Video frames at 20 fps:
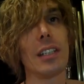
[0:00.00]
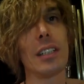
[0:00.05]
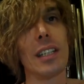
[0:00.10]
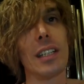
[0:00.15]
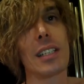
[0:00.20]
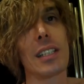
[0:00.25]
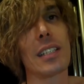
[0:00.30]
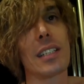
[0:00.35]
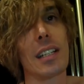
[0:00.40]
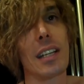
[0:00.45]

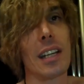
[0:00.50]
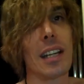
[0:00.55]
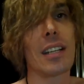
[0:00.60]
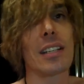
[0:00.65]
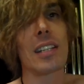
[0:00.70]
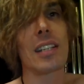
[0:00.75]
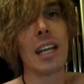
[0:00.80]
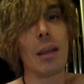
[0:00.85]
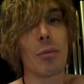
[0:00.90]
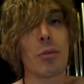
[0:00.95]
that
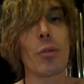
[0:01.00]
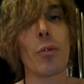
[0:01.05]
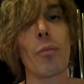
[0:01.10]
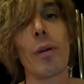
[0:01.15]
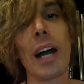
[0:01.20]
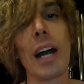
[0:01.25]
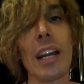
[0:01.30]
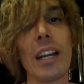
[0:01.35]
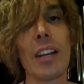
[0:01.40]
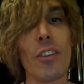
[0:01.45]
keeps
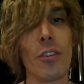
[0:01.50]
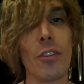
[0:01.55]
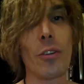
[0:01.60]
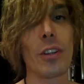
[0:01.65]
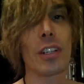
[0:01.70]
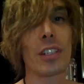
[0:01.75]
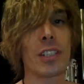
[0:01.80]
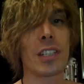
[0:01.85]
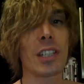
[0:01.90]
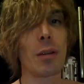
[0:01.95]
reminding you
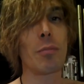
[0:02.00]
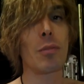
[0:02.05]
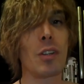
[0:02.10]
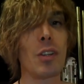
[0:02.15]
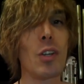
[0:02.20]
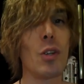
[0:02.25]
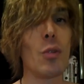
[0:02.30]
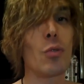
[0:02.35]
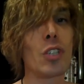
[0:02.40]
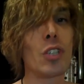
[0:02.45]
that
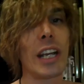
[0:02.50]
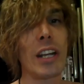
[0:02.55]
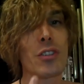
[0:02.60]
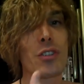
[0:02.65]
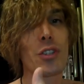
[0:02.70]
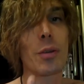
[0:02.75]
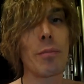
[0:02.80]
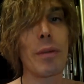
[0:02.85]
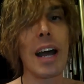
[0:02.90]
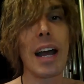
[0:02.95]
something you've
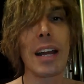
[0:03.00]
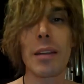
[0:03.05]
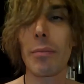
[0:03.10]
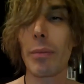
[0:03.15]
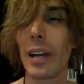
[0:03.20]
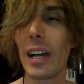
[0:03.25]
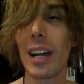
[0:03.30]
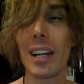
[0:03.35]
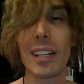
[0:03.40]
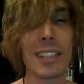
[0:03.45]
changed your mind
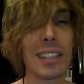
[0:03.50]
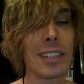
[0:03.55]
about.